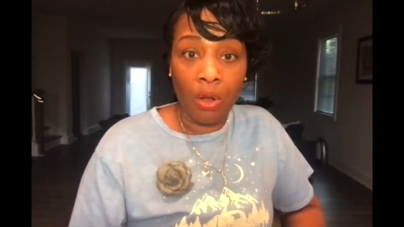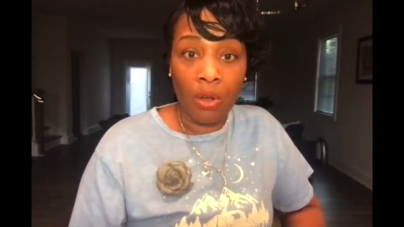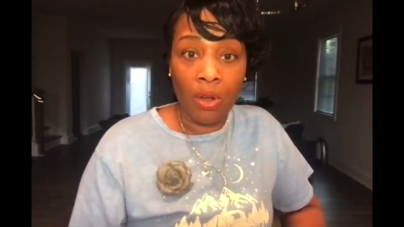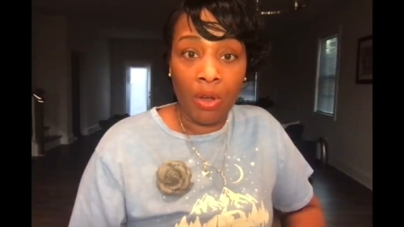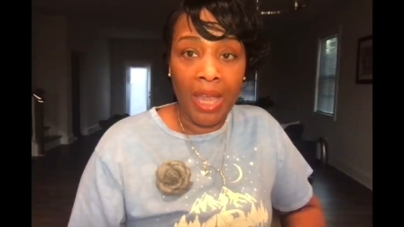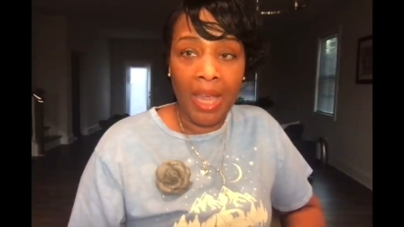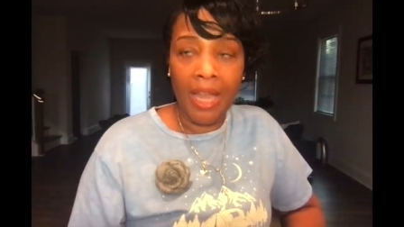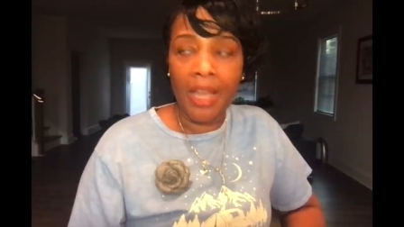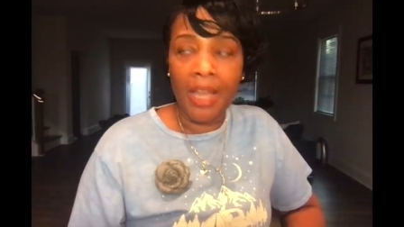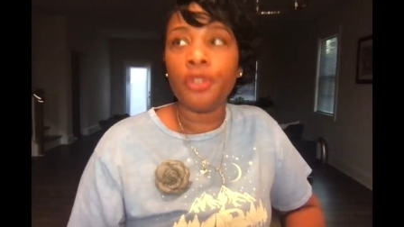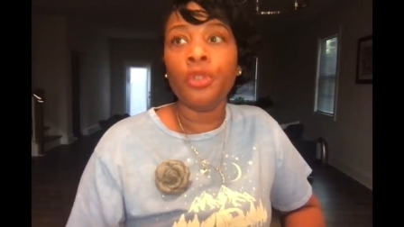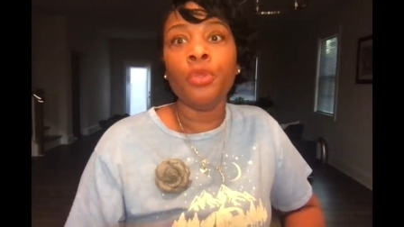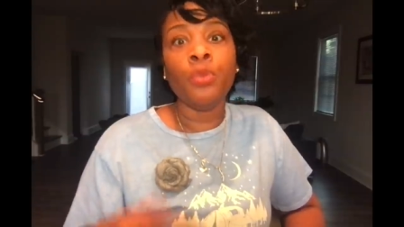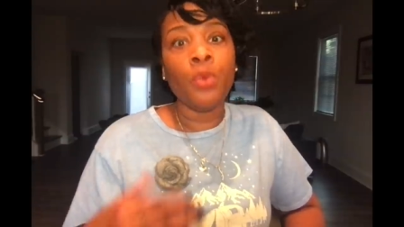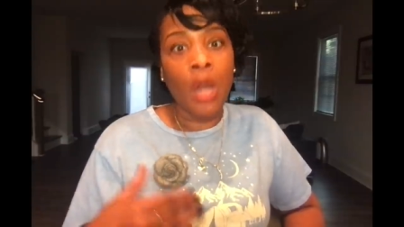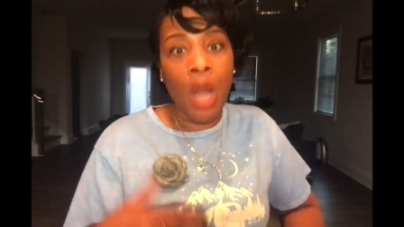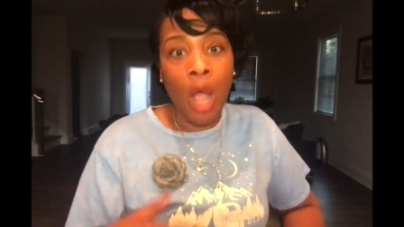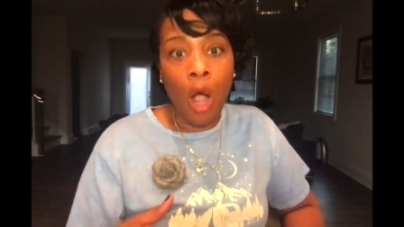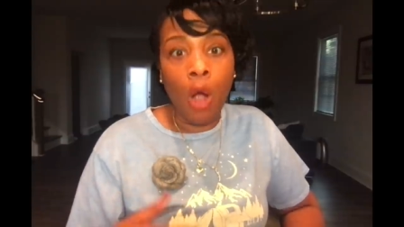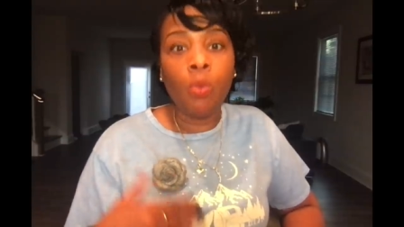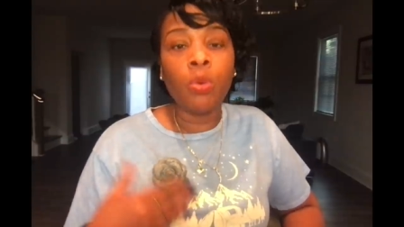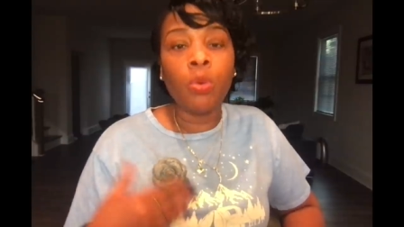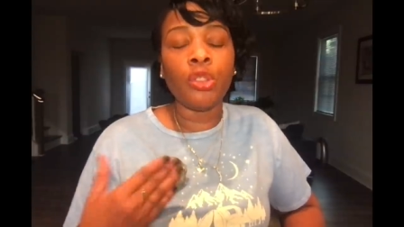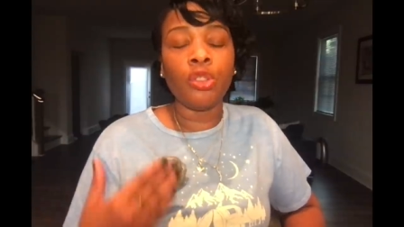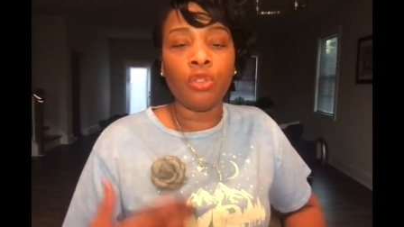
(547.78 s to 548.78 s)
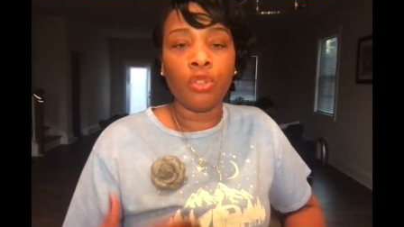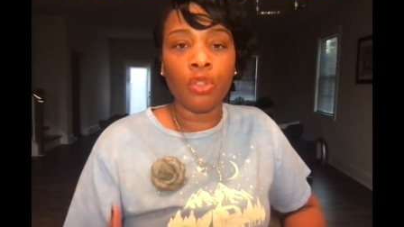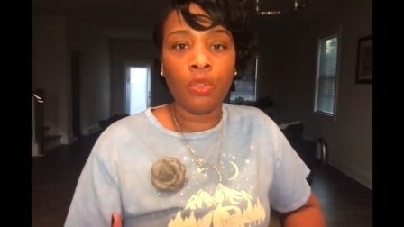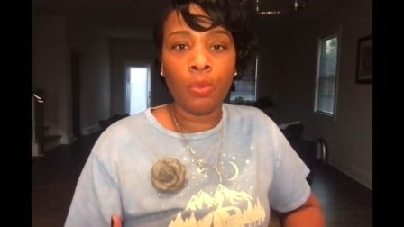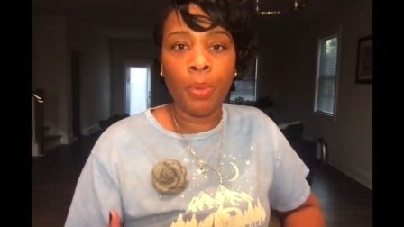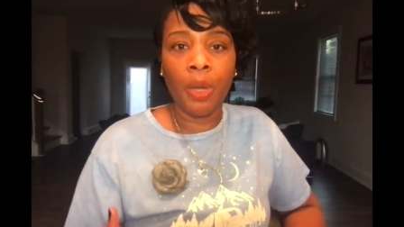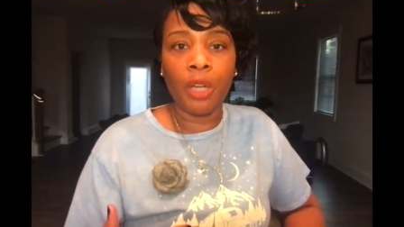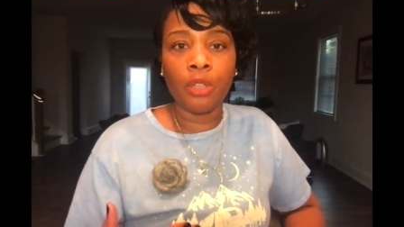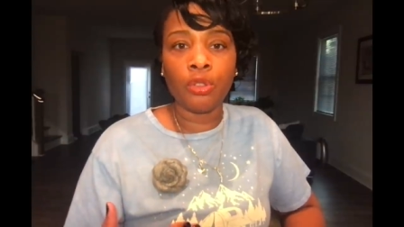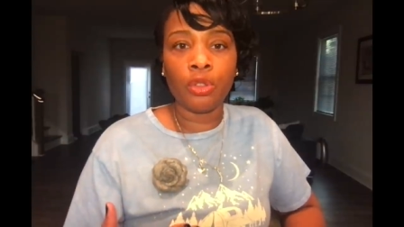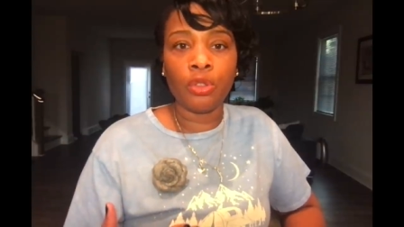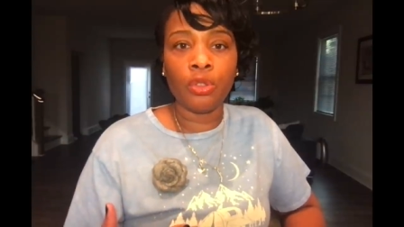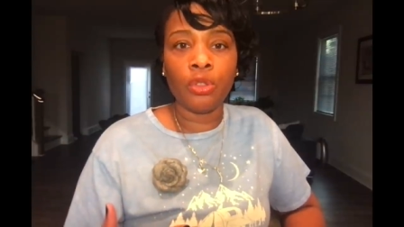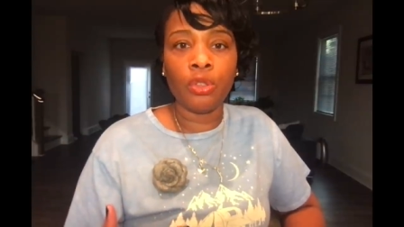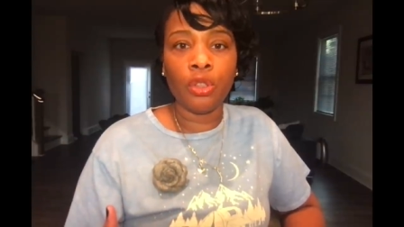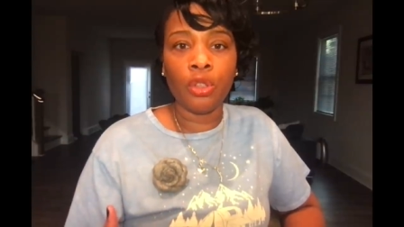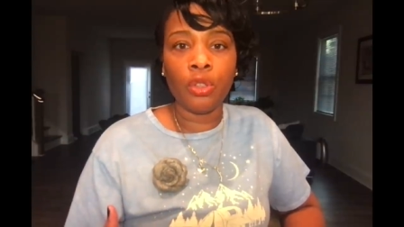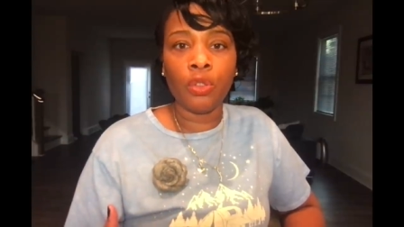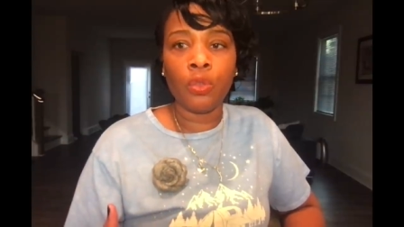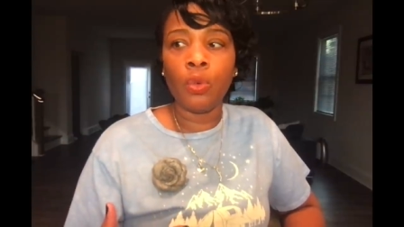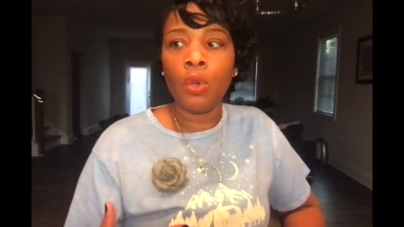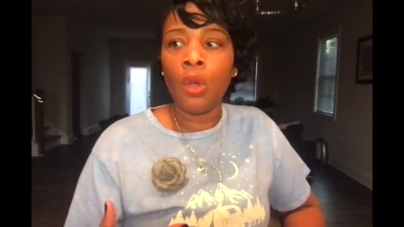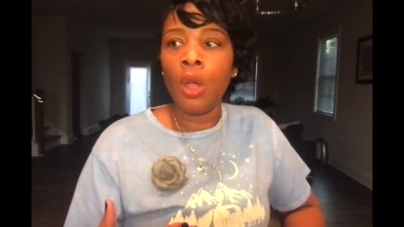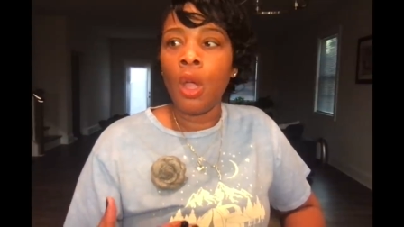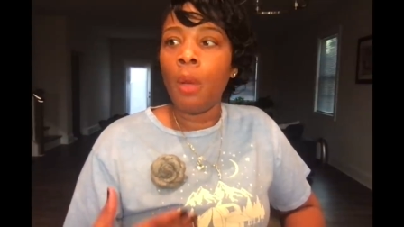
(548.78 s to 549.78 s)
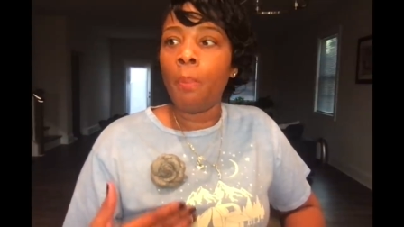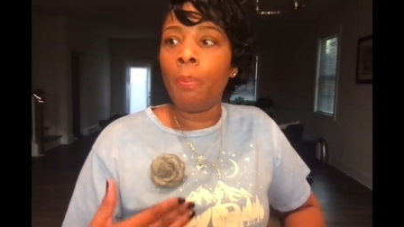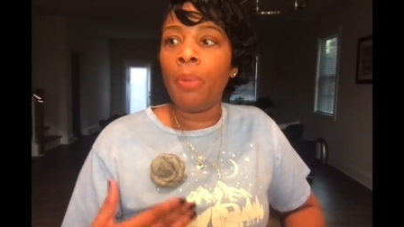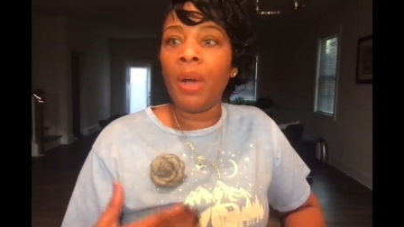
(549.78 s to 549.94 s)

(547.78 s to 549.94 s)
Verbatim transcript: Okay, you know what you're supposed to do,